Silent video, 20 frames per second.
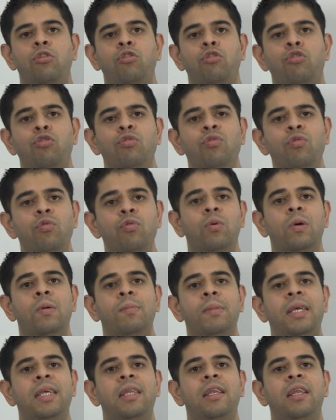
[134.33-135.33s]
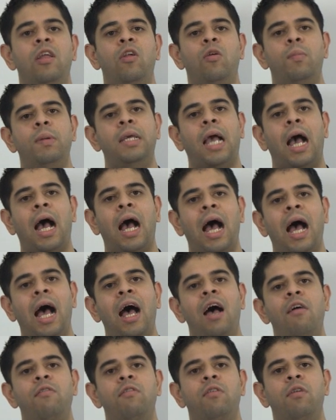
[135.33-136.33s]
2 will mean it'll be
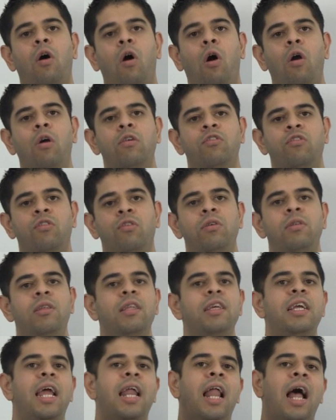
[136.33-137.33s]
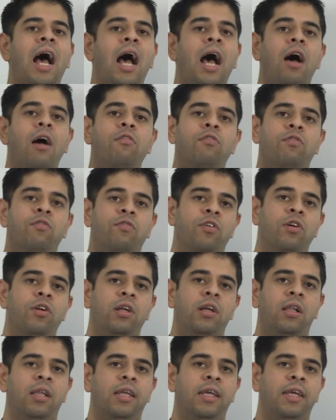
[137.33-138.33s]
halved horizontally and halved
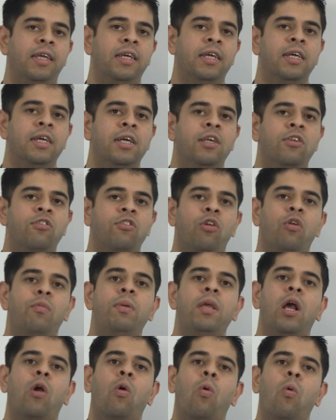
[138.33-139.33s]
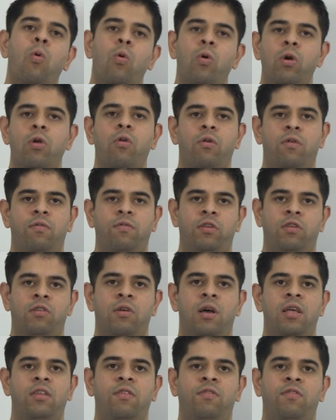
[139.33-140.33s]
vertically. So it'll be a quarter of the
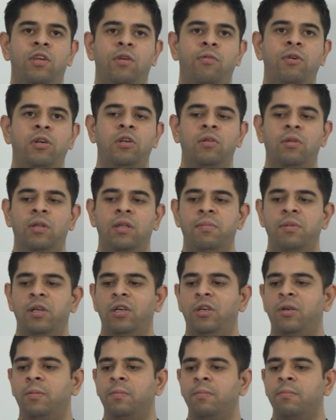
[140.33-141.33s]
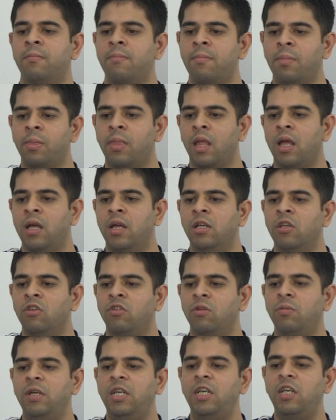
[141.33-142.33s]
size of the original image.
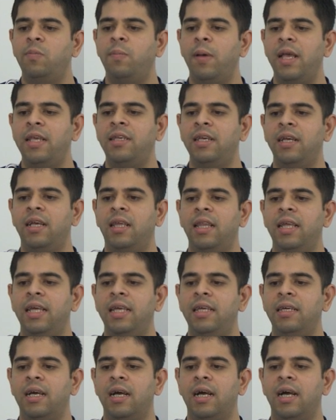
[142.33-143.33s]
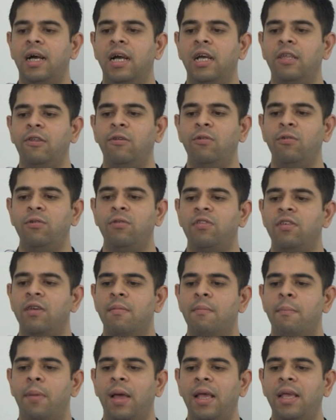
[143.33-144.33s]
So we just basically uh, use
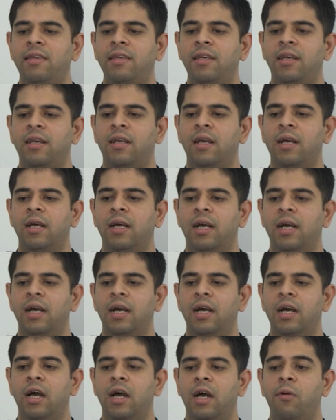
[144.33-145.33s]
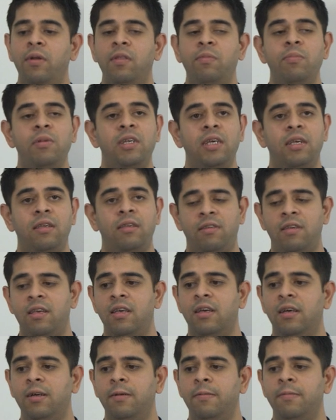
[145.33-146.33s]
some basic uh, arithmetics
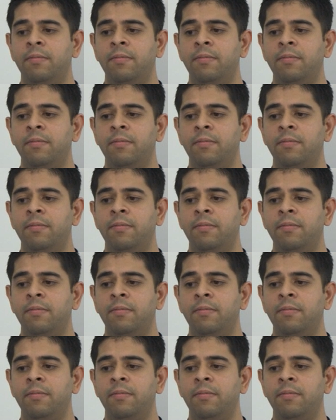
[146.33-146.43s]
here